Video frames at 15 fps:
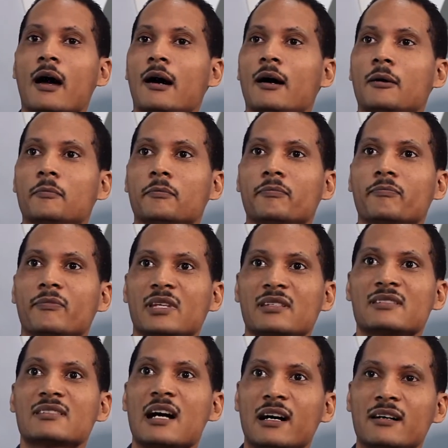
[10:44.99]

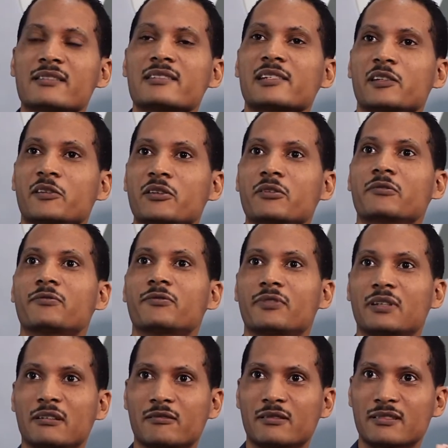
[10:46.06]
it's not until
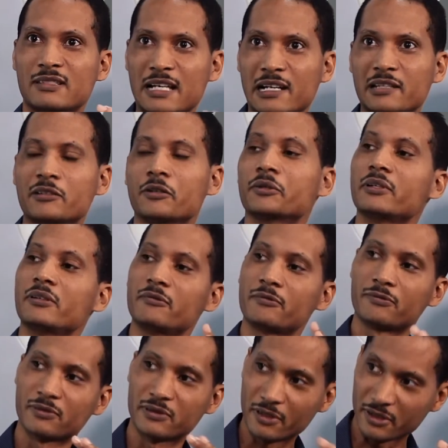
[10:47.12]
you've sat down and
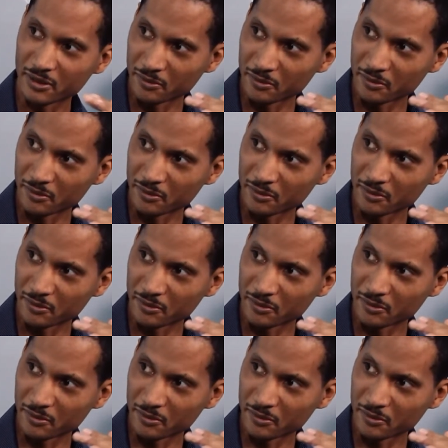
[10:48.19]
you've